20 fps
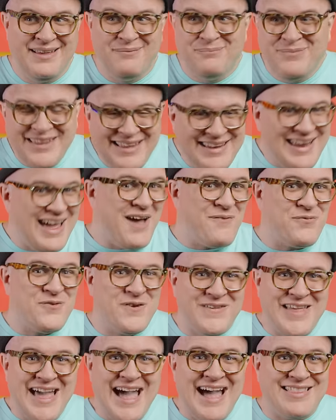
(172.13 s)
But then
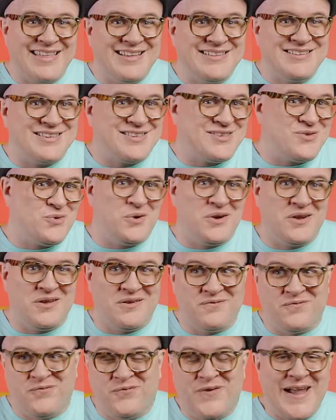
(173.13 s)
after that, they just sort
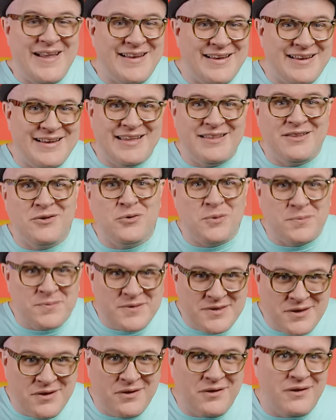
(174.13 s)
of faded into
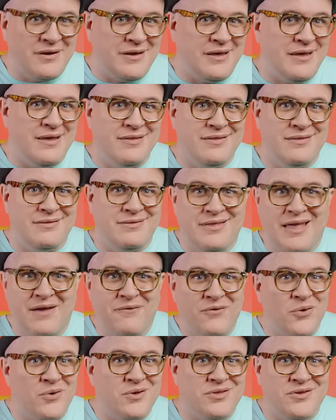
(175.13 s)
obscurity and
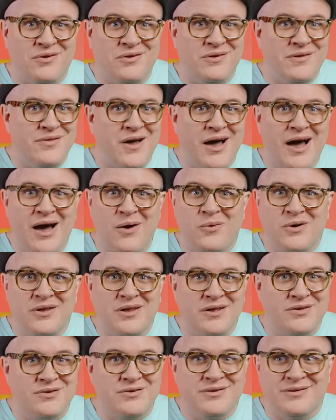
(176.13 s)
never returned to the Hot one
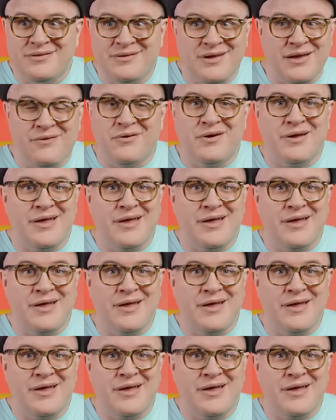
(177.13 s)
hundred ever